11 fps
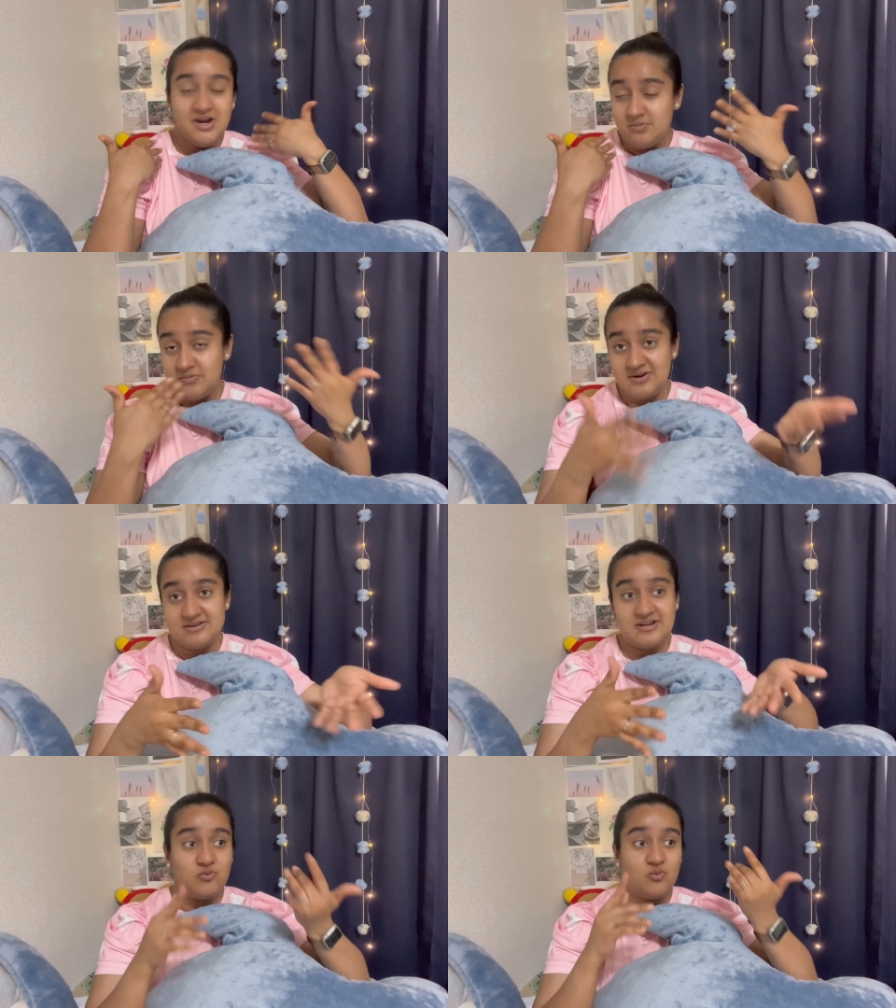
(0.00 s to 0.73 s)

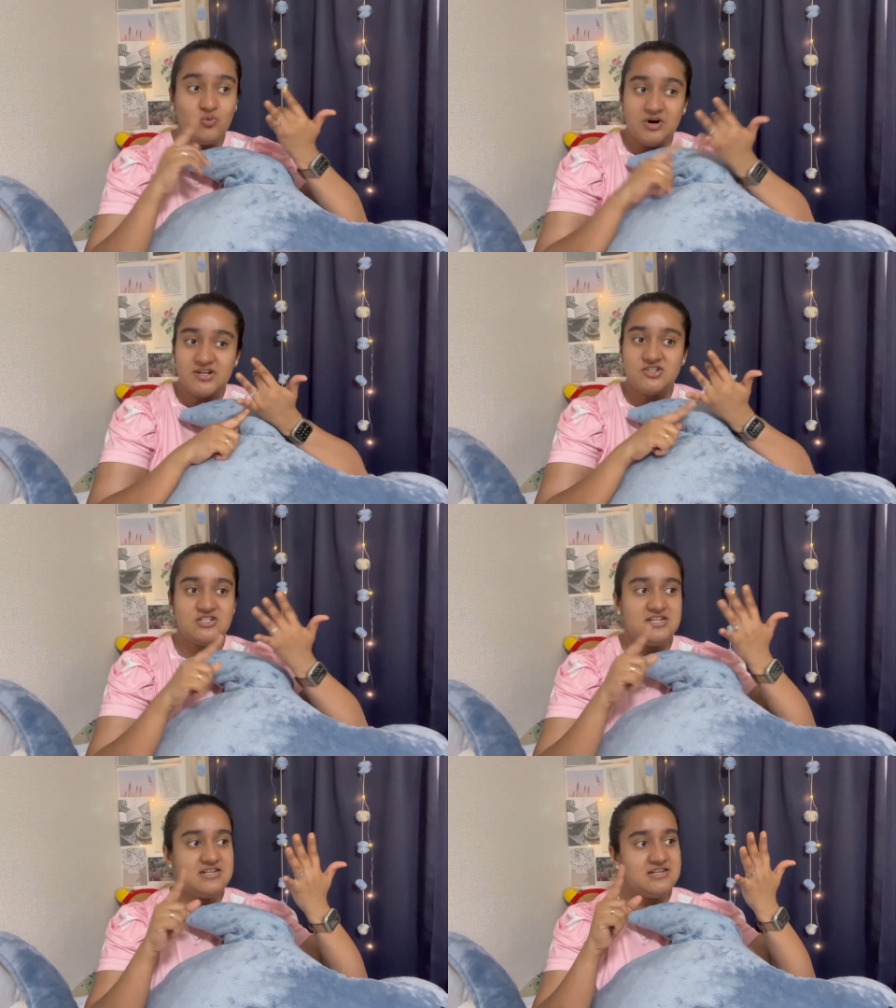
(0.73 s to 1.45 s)
print out
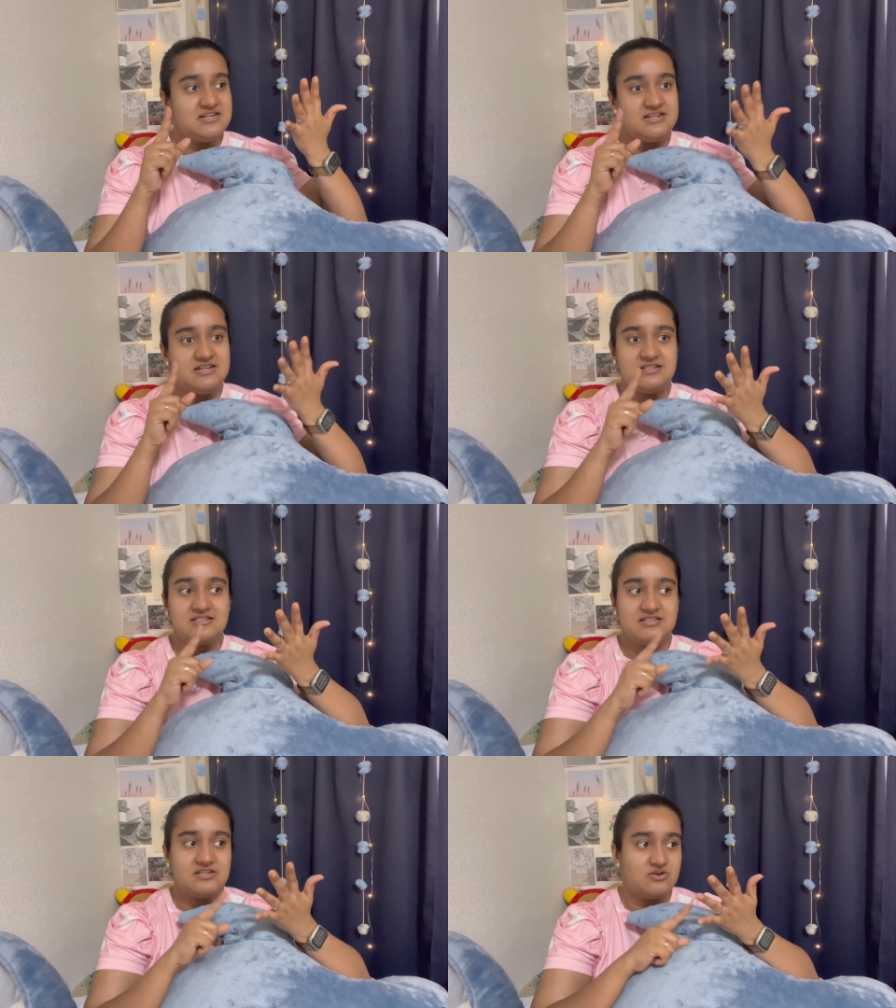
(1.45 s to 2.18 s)

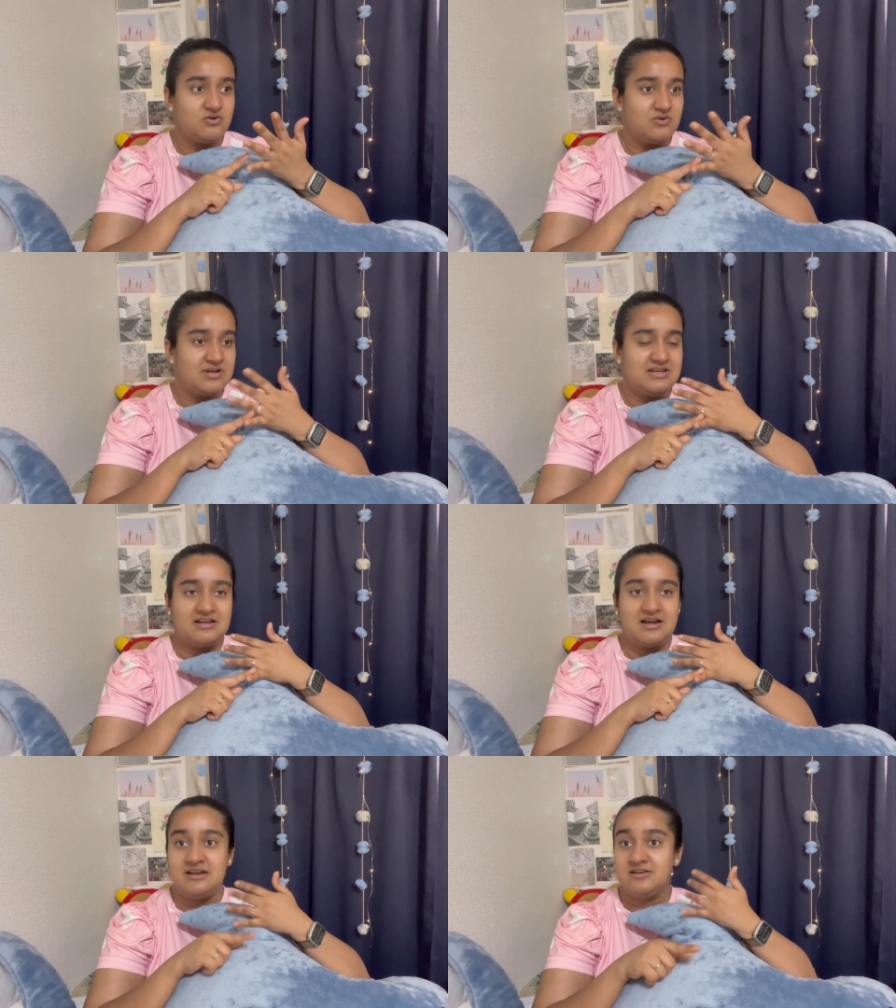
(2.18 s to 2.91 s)
worksheets you know any
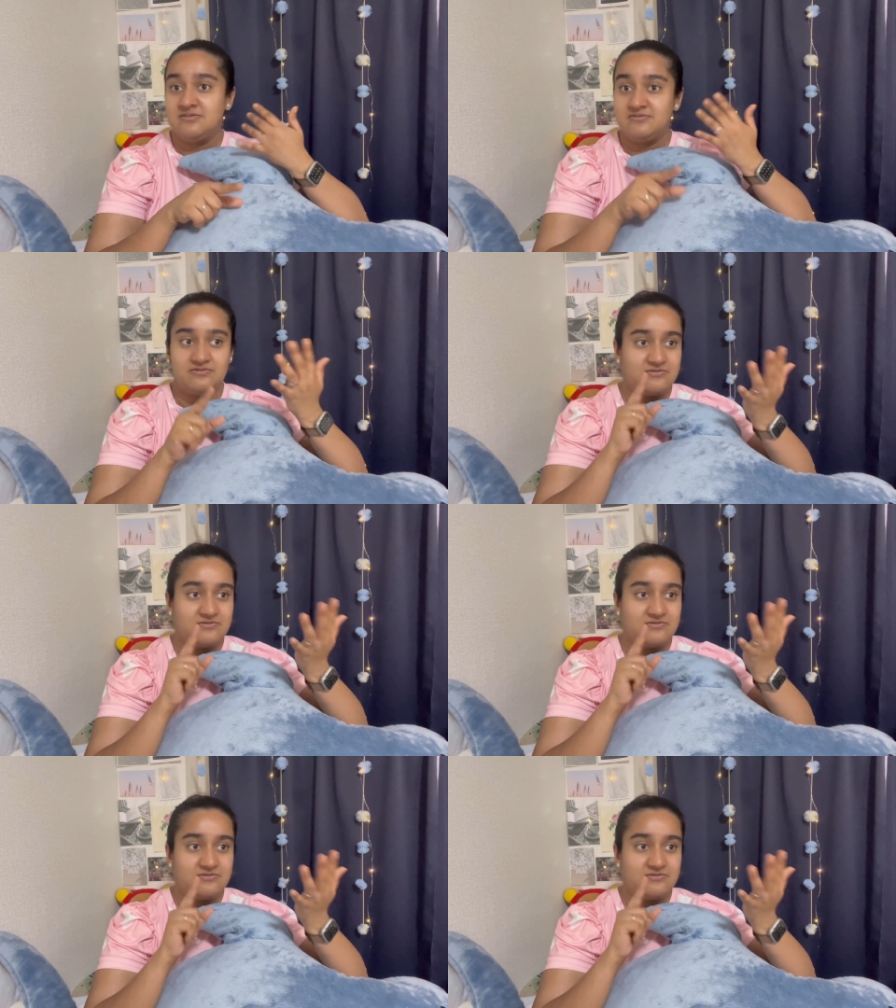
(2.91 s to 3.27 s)
kind of